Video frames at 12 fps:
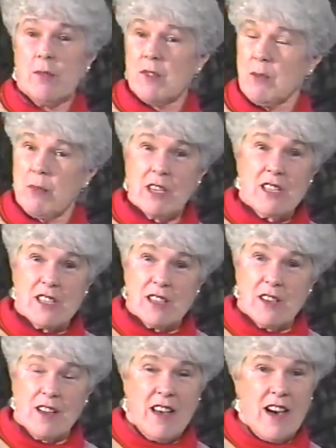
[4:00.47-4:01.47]
was a big
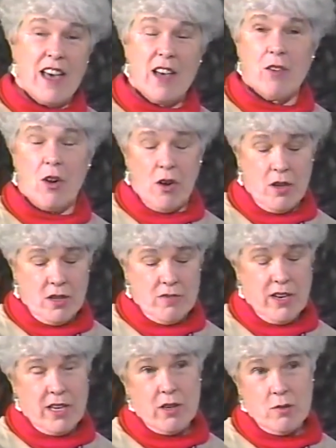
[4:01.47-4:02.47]
deal. I have all the
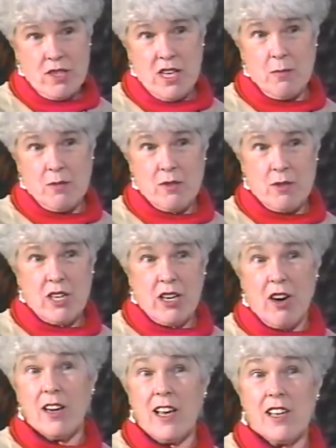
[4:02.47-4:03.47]
radio tapes, which I
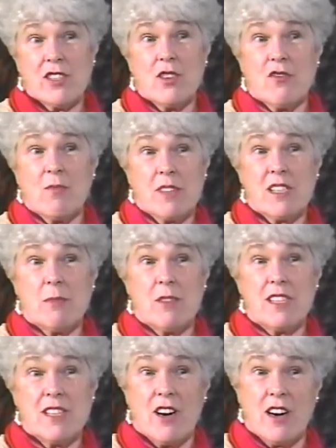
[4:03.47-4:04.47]
got last year from the
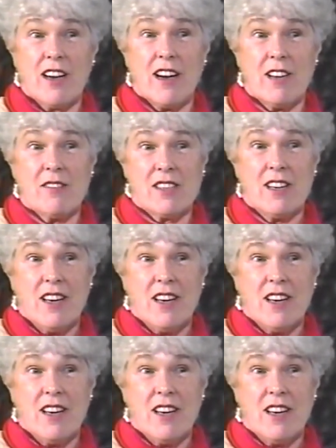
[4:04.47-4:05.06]
CBC archives.